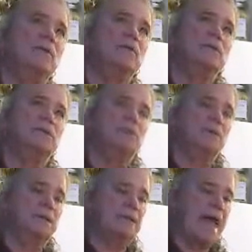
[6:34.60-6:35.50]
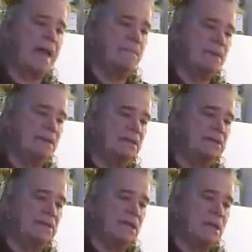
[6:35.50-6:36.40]
able to experience
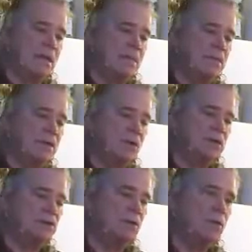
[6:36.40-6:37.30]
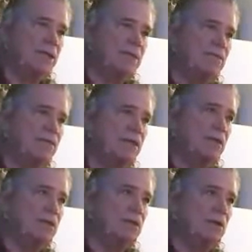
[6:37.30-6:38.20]
happiness, because we can
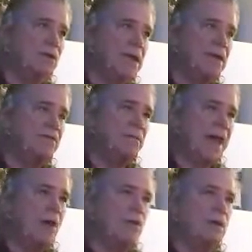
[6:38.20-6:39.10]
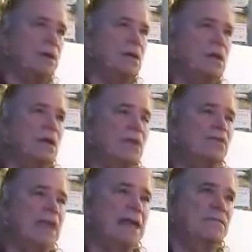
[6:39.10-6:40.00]
feel the creative power
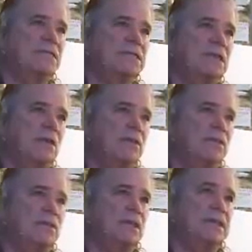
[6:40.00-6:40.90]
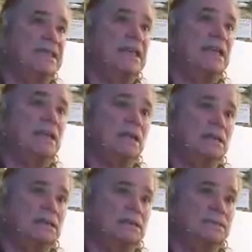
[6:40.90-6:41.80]
of life itself to heal
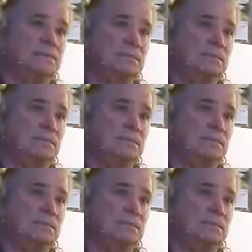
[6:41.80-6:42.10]
us.